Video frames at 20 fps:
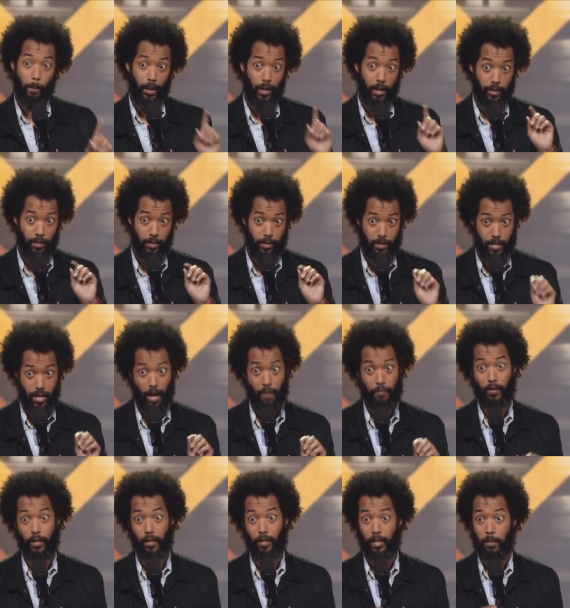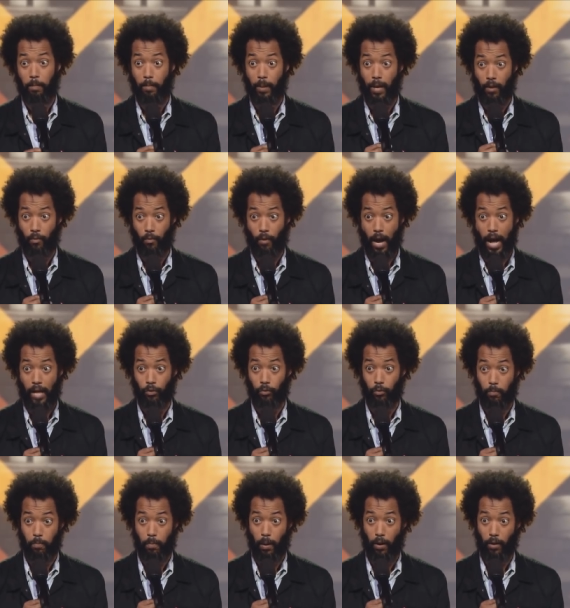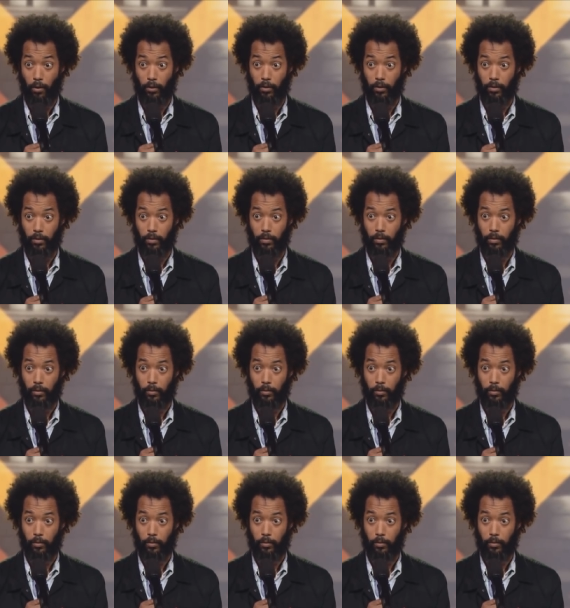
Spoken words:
but it's definitely Ben Roethlisberger.